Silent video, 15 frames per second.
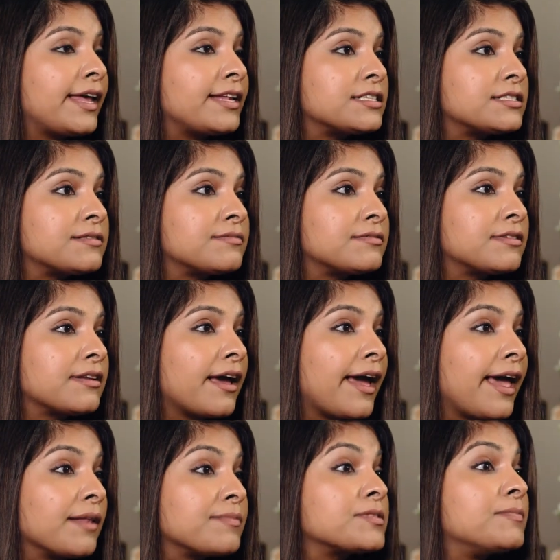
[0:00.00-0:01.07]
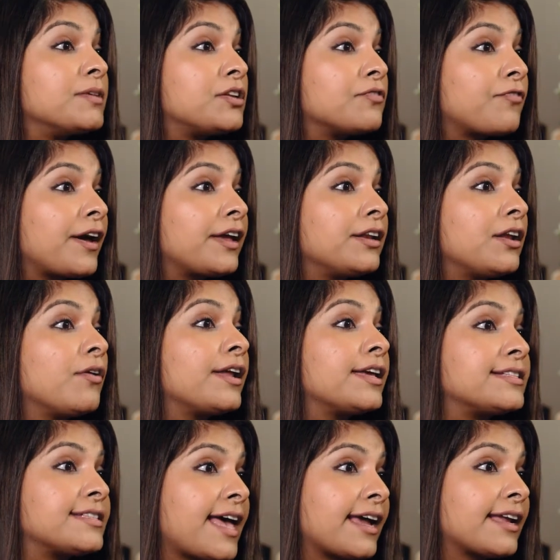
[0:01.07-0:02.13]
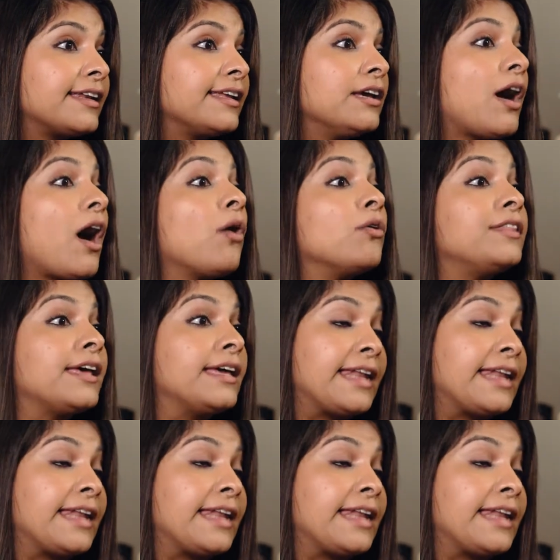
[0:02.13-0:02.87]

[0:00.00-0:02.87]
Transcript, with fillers: lets helps me to find out exactly how the